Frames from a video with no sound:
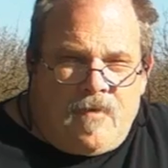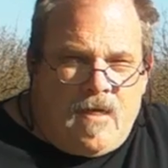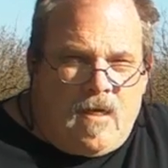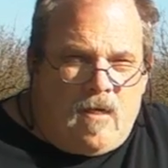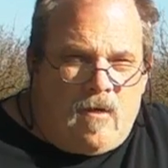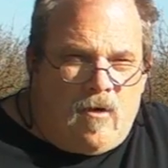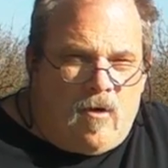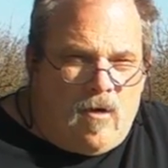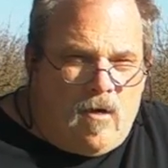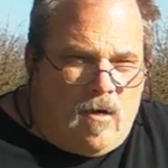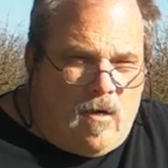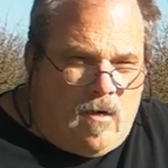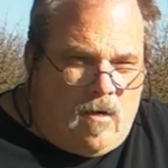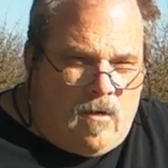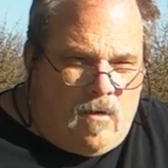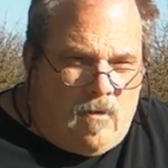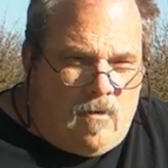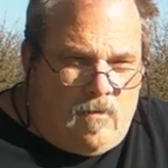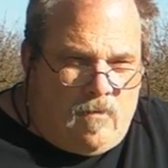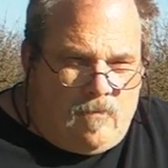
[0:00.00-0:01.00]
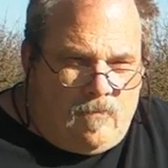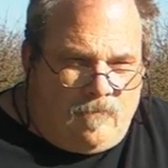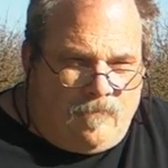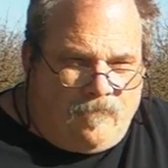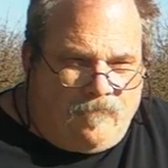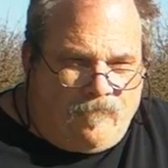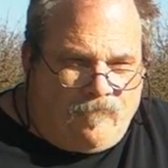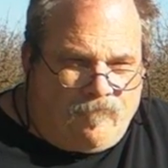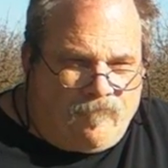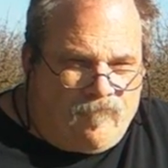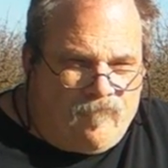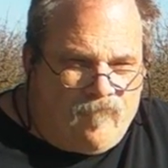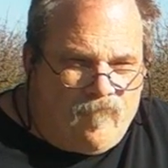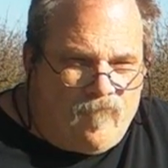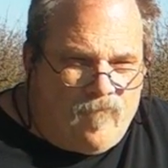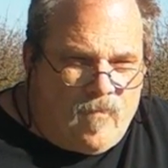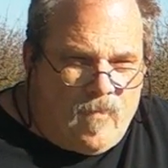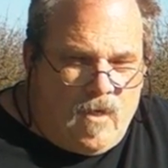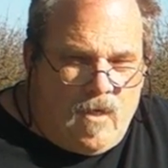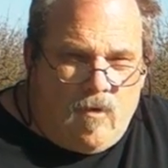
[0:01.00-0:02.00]
that are
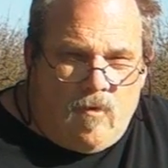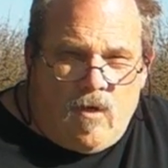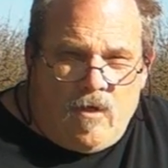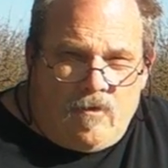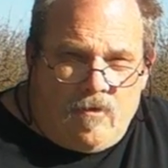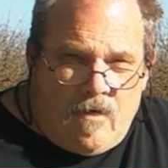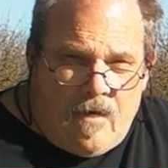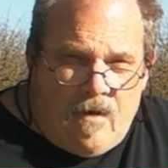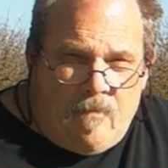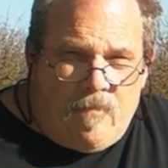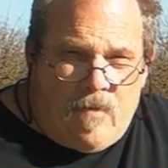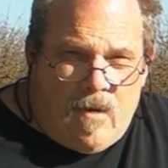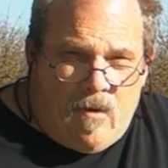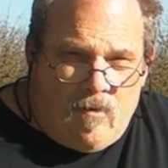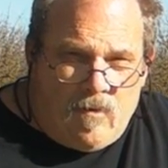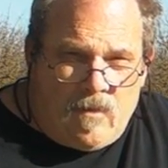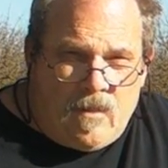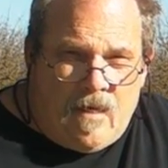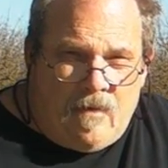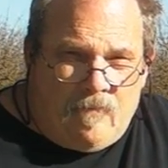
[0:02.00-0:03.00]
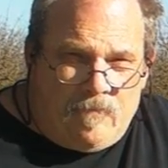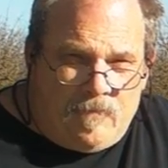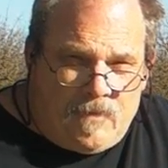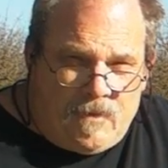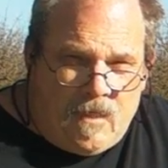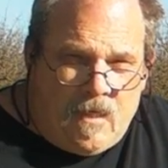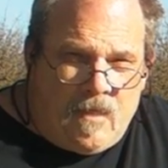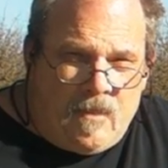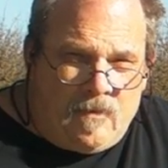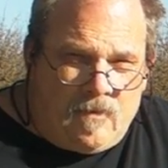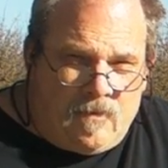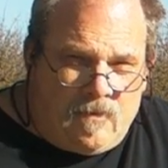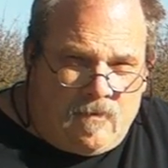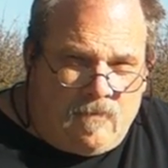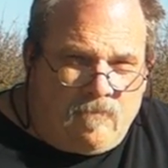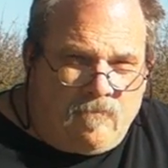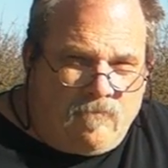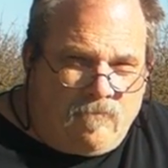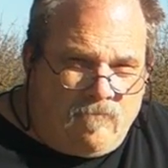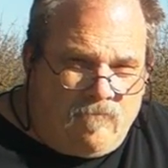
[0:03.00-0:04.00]
100 amp hour type
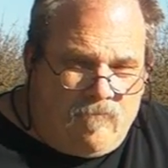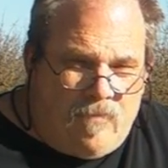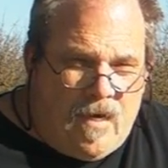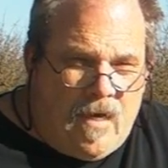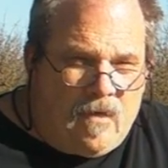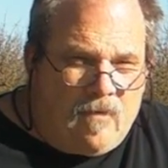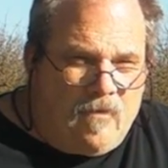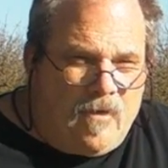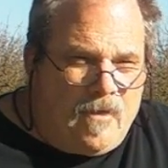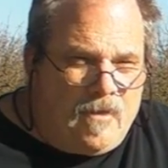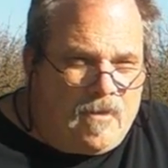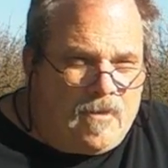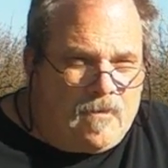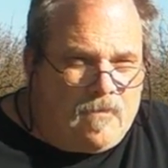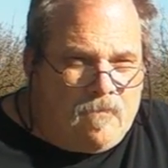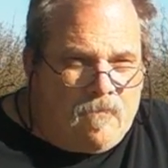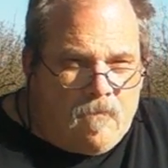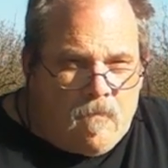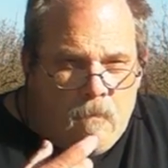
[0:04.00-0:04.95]
size batteries,